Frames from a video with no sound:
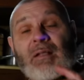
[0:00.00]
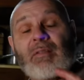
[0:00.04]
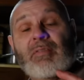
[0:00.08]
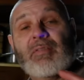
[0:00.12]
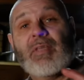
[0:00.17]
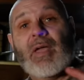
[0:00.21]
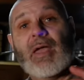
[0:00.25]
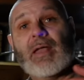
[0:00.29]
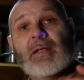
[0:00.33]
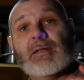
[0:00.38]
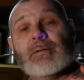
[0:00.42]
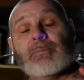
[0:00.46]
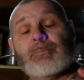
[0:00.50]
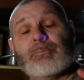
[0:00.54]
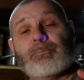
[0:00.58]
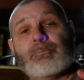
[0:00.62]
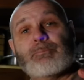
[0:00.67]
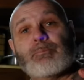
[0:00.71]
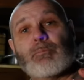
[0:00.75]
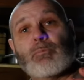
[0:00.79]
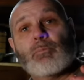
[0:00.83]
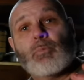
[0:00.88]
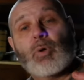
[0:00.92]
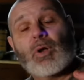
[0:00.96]
Then
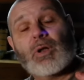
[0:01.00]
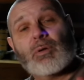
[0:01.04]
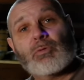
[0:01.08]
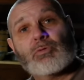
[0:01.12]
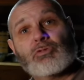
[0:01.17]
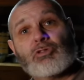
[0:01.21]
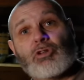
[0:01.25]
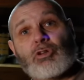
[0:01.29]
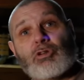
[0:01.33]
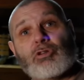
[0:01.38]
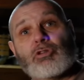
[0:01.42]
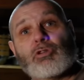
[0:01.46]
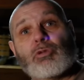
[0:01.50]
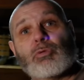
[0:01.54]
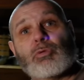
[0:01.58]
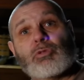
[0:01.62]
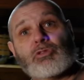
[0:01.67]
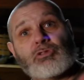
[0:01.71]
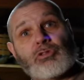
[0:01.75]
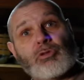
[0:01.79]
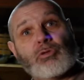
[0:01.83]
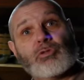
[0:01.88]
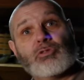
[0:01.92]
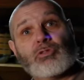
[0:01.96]
what I was going to do
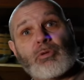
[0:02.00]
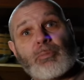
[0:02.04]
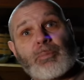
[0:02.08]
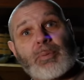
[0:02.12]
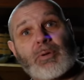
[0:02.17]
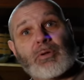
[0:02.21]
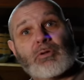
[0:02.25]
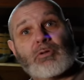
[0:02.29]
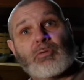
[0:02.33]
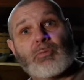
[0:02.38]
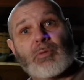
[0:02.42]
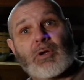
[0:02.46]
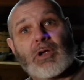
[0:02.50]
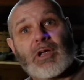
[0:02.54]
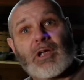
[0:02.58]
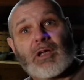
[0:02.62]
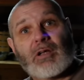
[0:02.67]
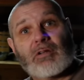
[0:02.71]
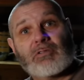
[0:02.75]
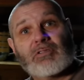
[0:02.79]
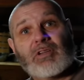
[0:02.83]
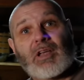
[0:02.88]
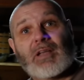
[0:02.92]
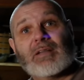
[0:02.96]
was do some building work
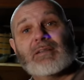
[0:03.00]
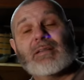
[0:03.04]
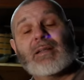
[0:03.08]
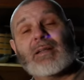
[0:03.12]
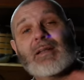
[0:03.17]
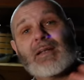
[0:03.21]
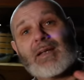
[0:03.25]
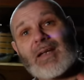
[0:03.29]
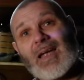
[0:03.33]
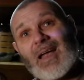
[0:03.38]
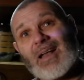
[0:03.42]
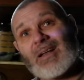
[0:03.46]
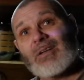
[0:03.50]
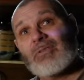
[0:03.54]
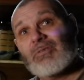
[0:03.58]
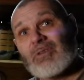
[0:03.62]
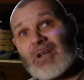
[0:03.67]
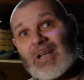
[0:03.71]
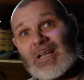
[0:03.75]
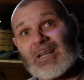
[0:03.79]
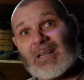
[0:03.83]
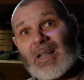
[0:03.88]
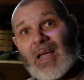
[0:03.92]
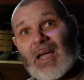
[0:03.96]
outside. Then I kind of
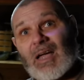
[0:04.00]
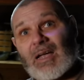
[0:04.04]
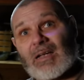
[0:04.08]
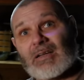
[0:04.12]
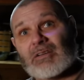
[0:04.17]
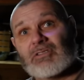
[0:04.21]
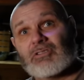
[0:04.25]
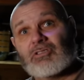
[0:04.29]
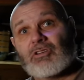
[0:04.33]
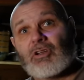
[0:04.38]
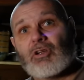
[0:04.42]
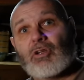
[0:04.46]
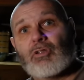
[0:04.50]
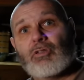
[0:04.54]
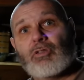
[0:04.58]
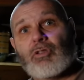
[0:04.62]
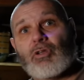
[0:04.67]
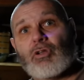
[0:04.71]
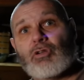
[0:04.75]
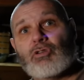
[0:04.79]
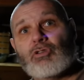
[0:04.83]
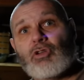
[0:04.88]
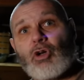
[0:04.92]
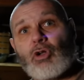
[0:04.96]
realised
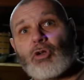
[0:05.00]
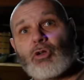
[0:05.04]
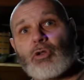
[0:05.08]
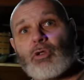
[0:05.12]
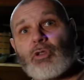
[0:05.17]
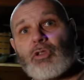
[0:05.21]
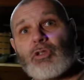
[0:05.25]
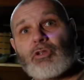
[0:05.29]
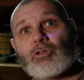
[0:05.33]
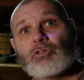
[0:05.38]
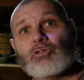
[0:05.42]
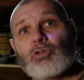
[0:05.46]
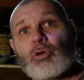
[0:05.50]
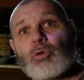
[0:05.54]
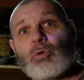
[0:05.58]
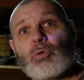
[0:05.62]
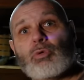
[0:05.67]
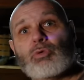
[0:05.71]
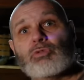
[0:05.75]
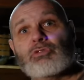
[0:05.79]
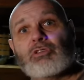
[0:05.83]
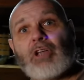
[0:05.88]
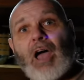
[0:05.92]
that none of the tools